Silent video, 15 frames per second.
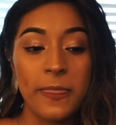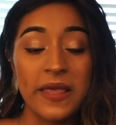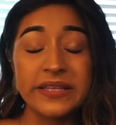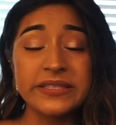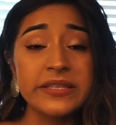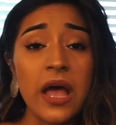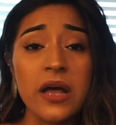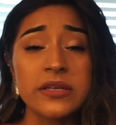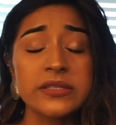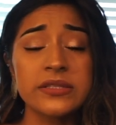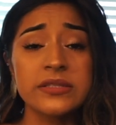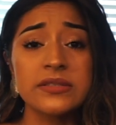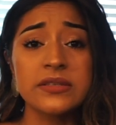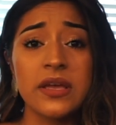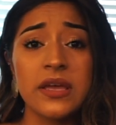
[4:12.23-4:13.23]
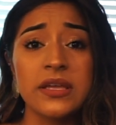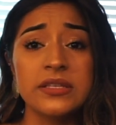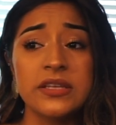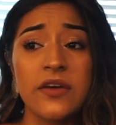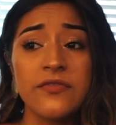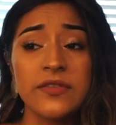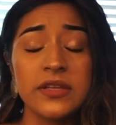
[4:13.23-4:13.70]
It sucks.
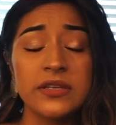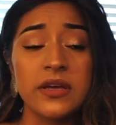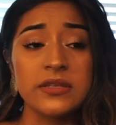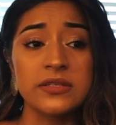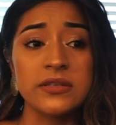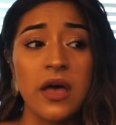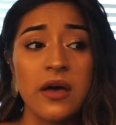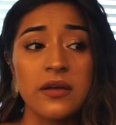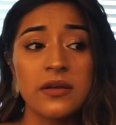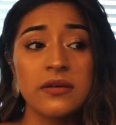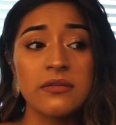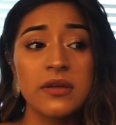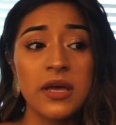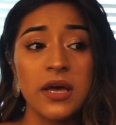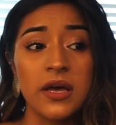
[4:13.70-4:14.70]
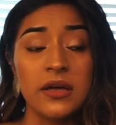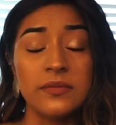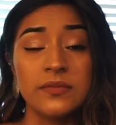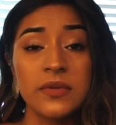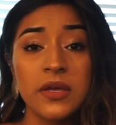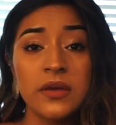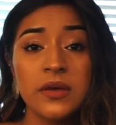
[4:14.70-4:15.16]
It definitely does suck,
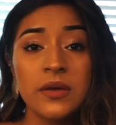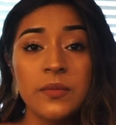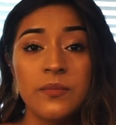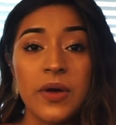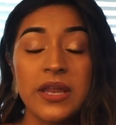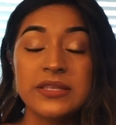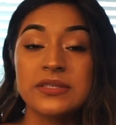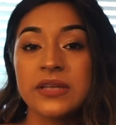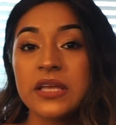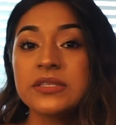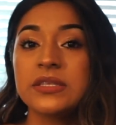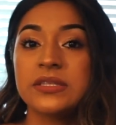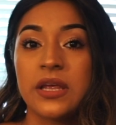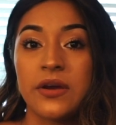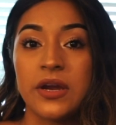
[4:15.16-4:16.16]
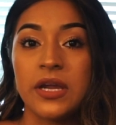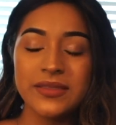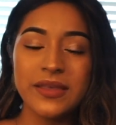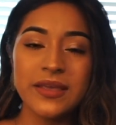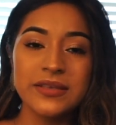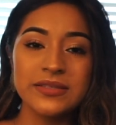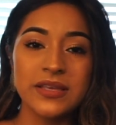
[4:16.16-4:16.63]
but it's necessary.
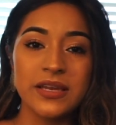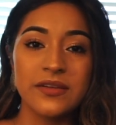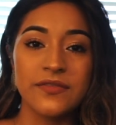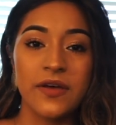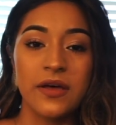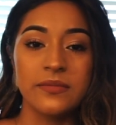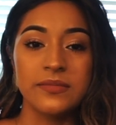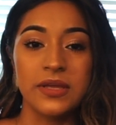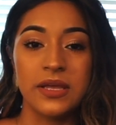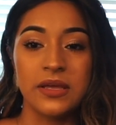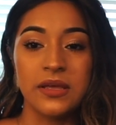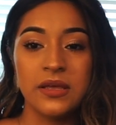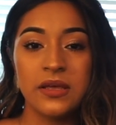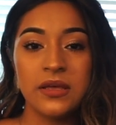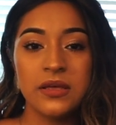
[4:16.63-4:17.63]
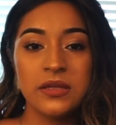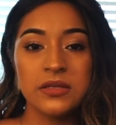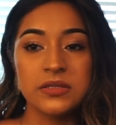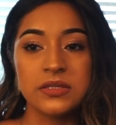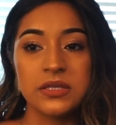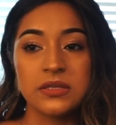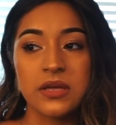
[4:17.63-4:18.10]
Things that have helped me
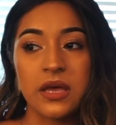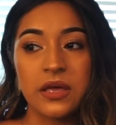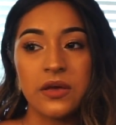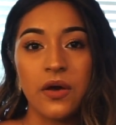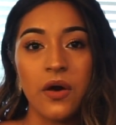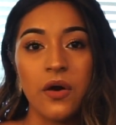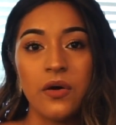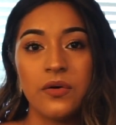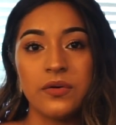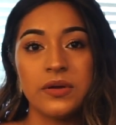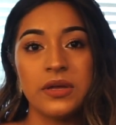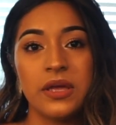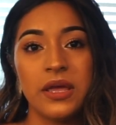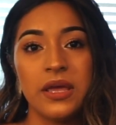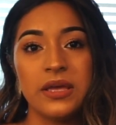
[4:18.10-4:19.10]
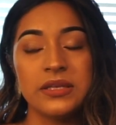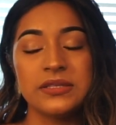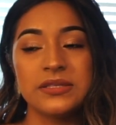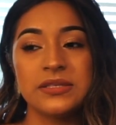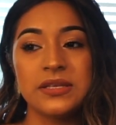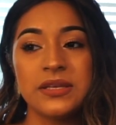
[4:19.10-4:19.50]
to let go is